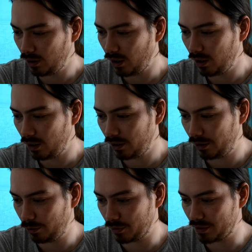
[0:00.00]
Nah,
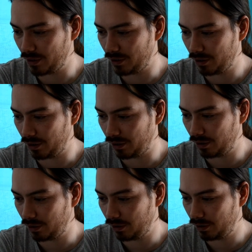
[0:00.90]
he was
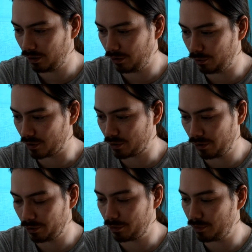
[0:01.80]

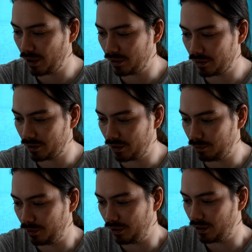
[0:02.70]
clearly better
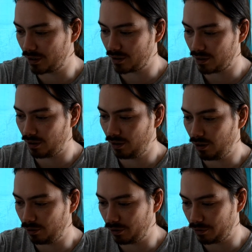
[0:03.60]
than me, that's
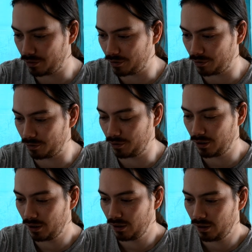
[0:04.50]
all there is
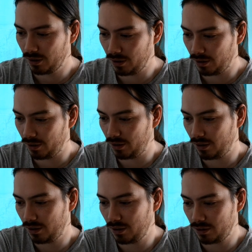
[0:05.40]
to.
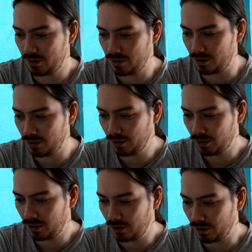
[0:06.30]
I see.
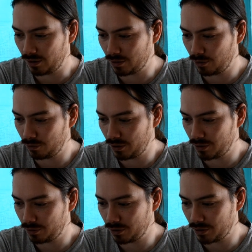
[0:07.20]
As long
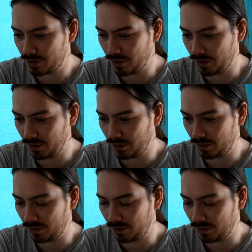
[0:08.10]
as you understand